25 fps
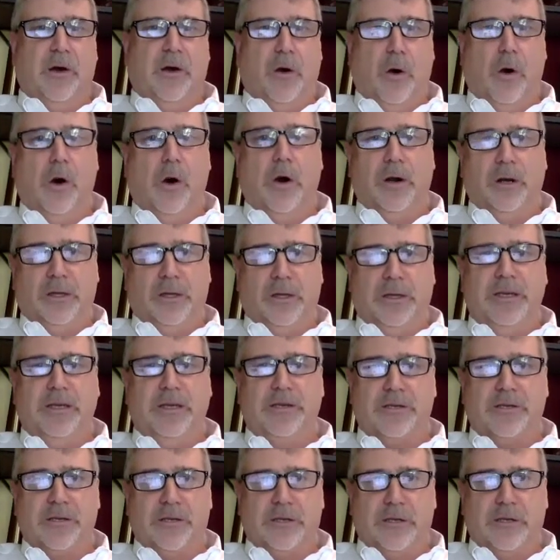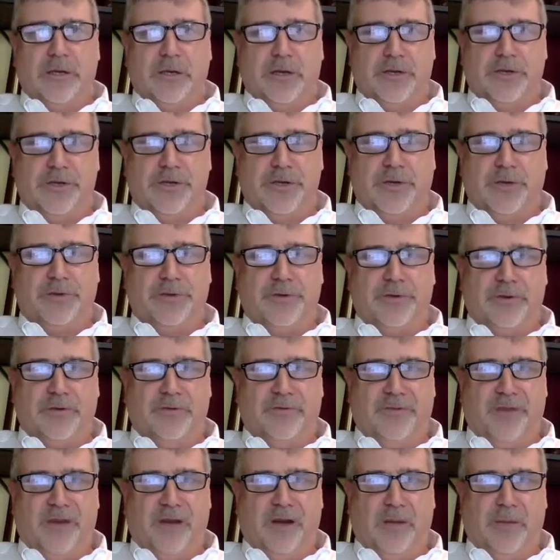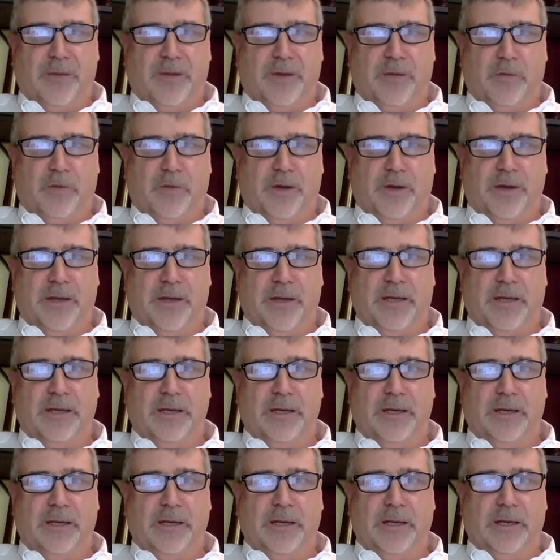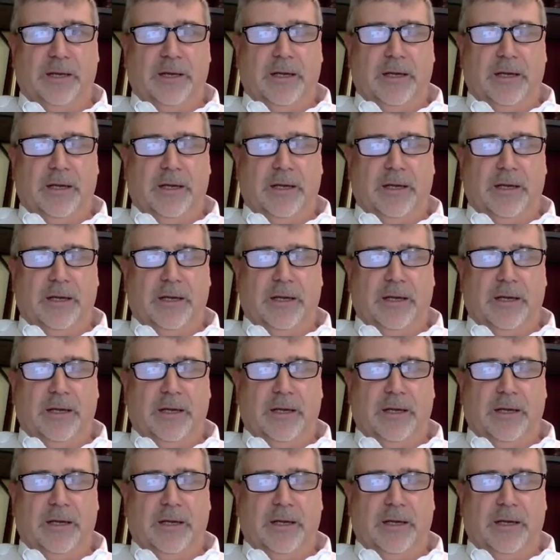or at least a shelter environment where they can